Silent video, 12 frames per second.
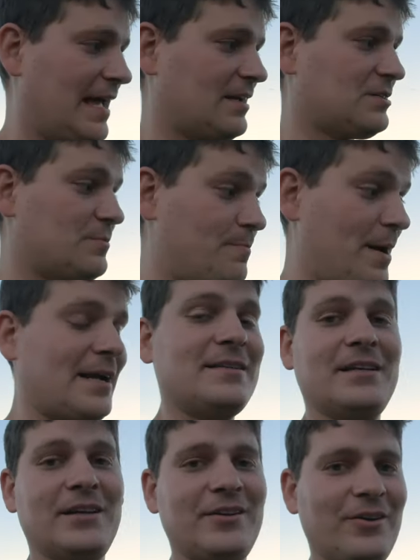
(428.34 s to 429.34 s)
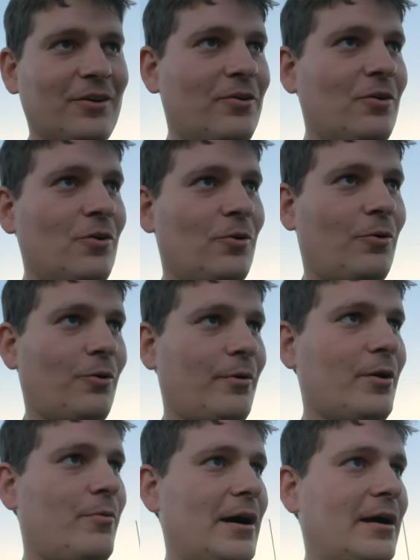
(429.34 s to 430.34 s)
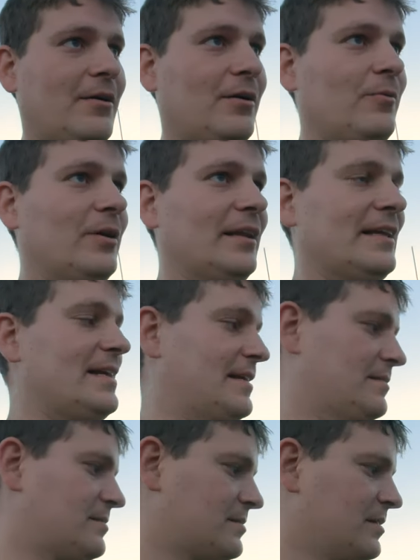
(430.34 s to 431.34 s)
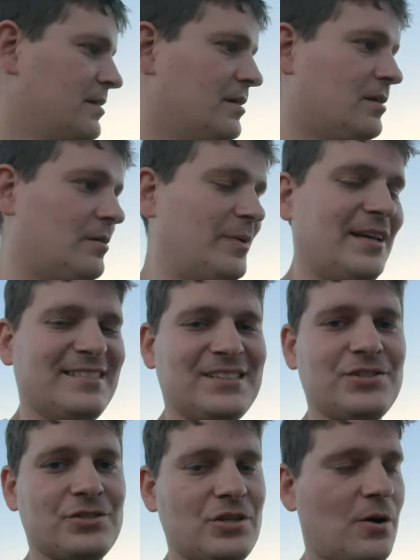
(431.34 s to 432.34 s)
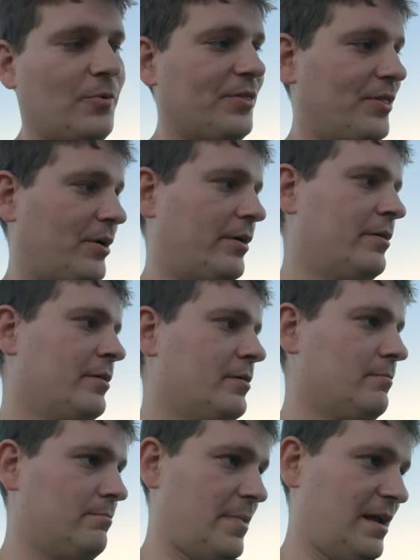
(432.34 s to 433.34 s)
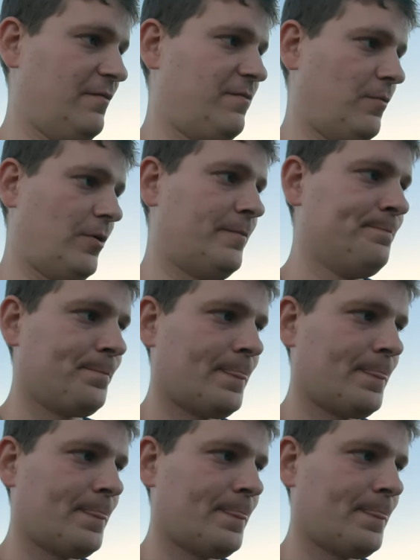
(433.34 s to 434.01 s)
expected or required on one of these, because it's just not what they're made for.